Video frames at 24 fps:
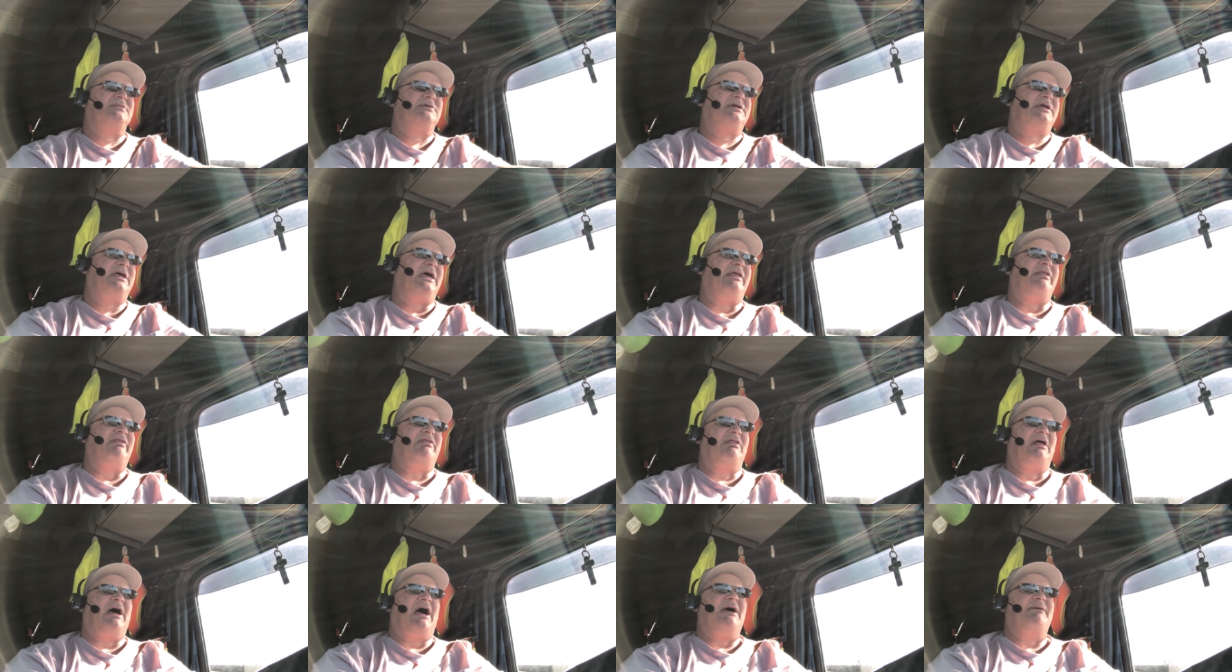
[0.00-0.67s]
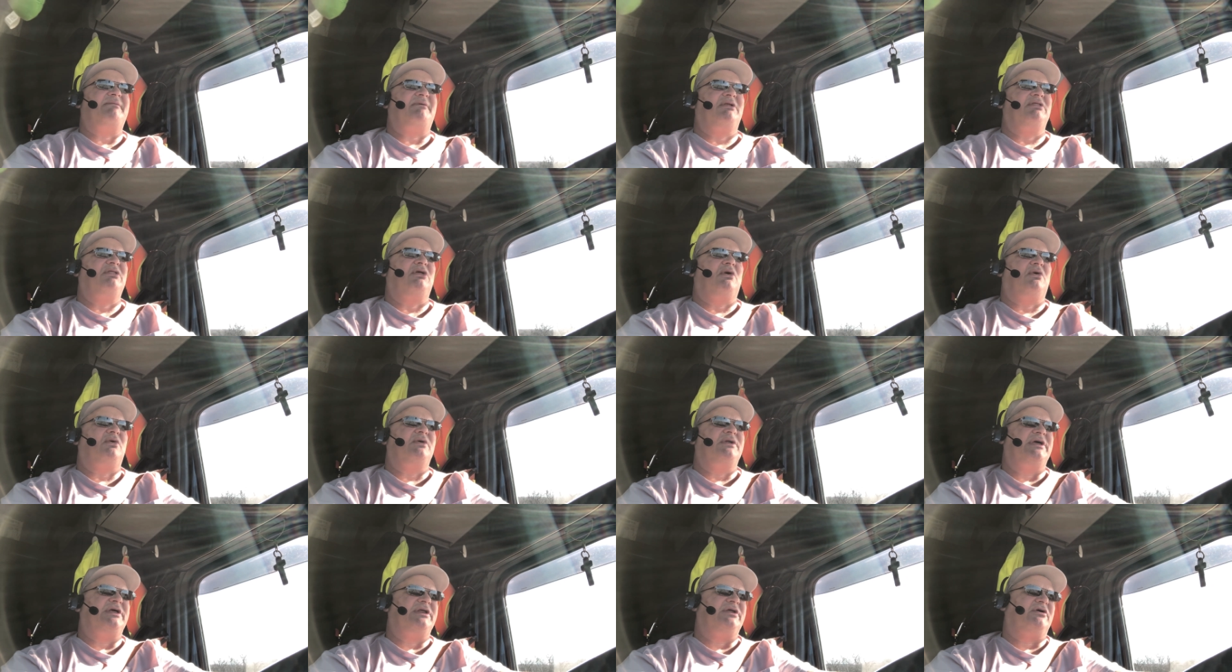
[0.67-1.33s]
getting live
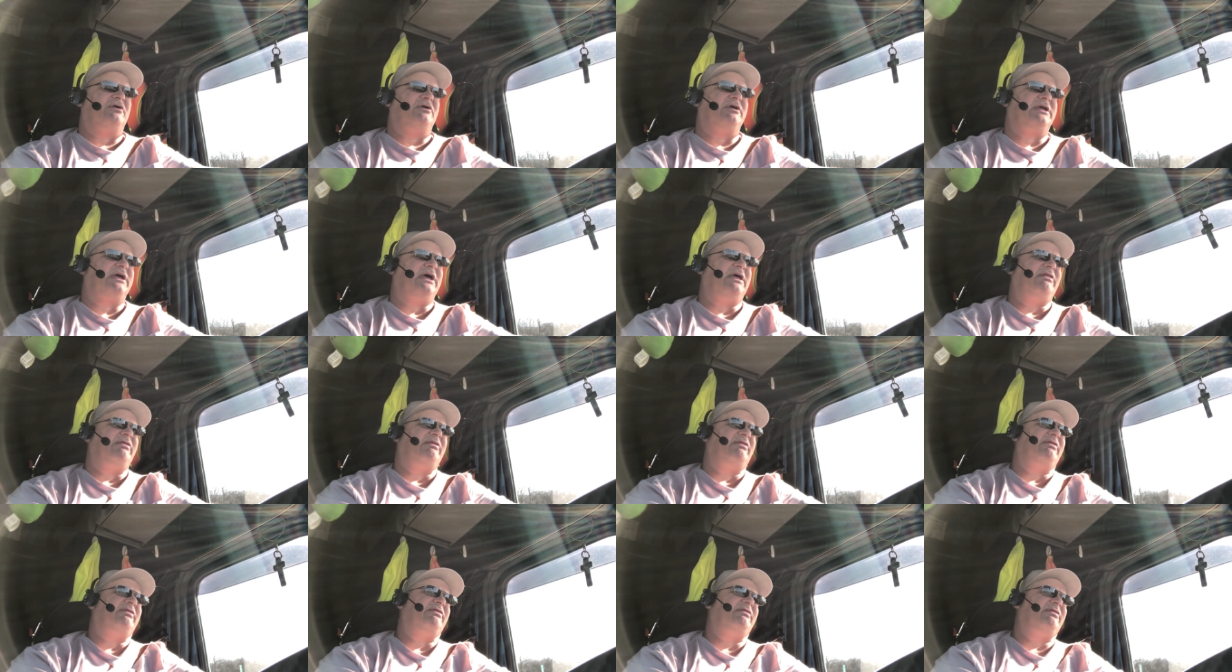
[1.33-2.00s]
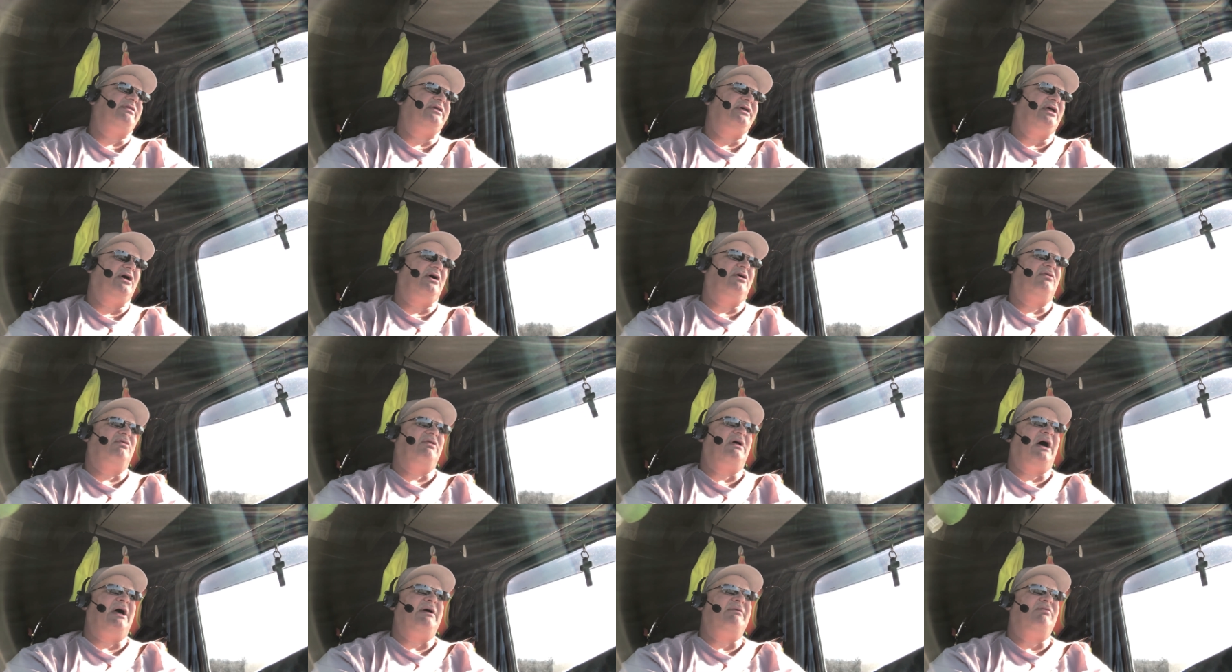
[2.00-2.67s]
unloaded or getting you know
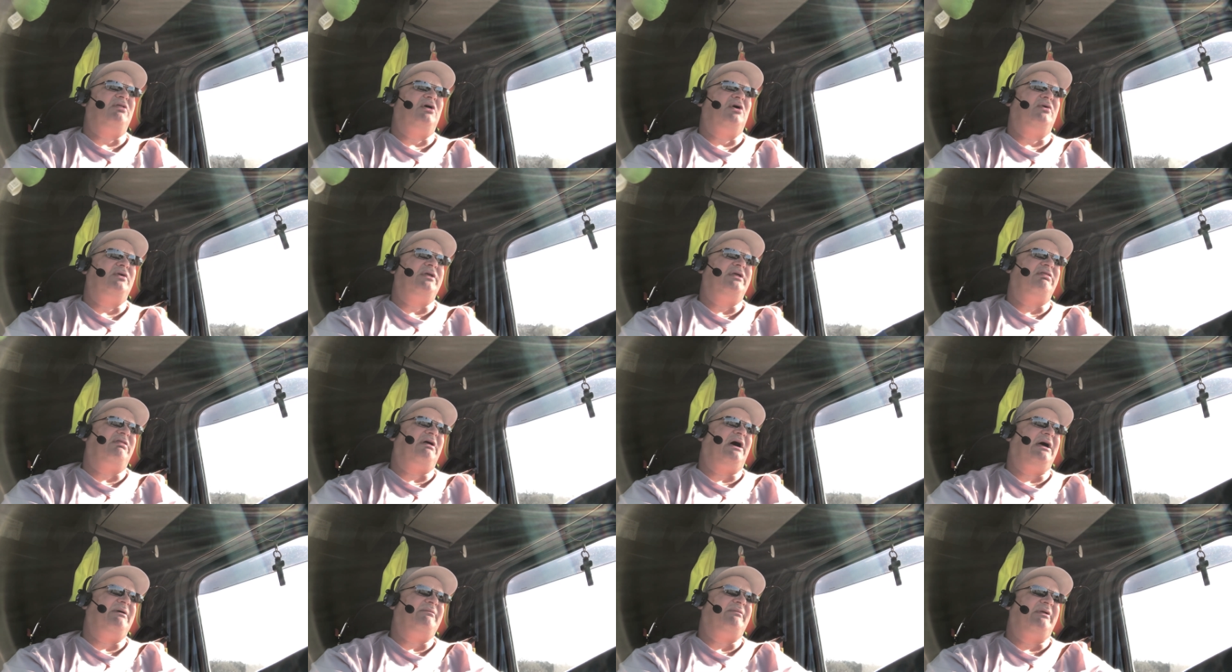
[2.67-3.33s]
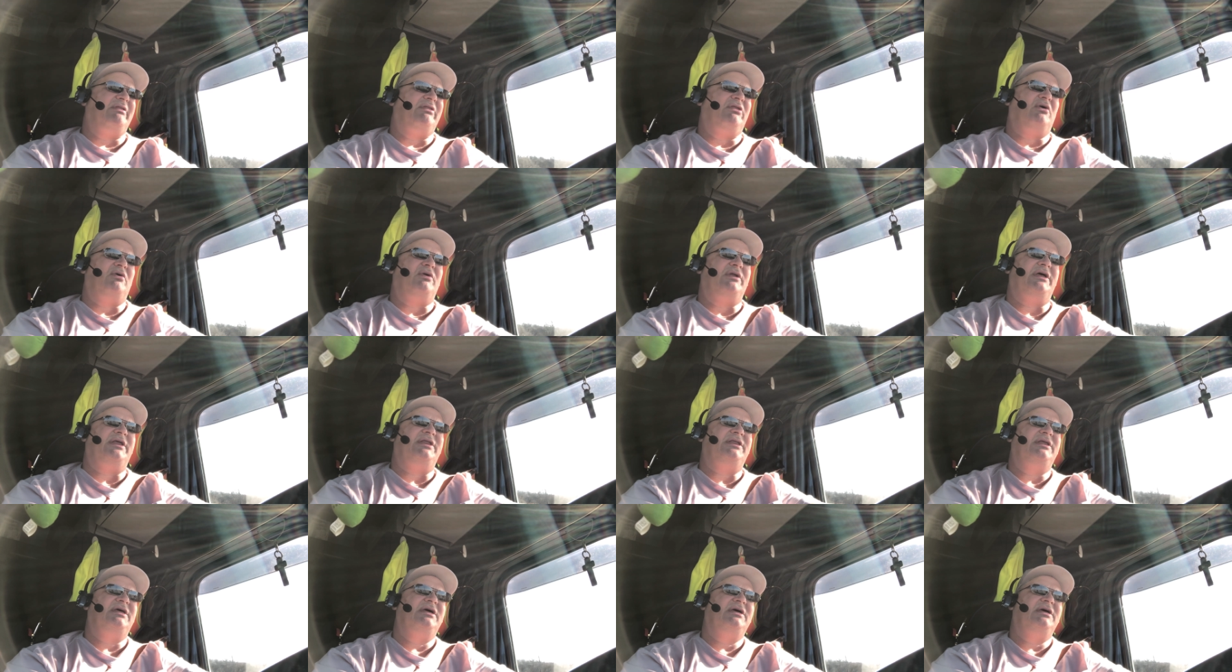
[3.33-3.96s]
live loaded, live unloaded.